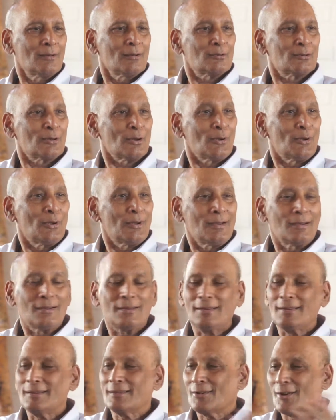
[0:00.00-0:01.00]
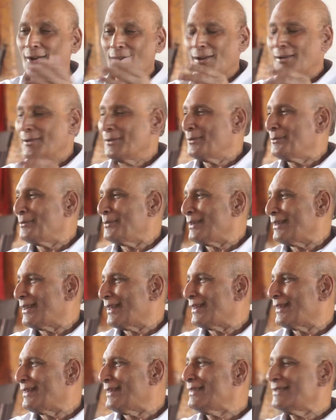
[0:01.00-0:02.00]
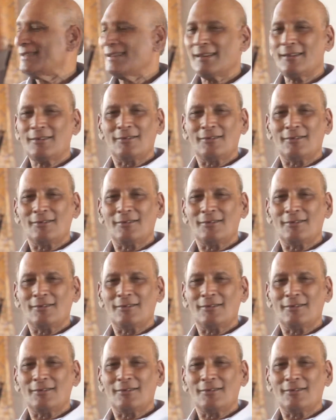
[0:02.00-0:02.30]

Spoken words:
So he called me and he said,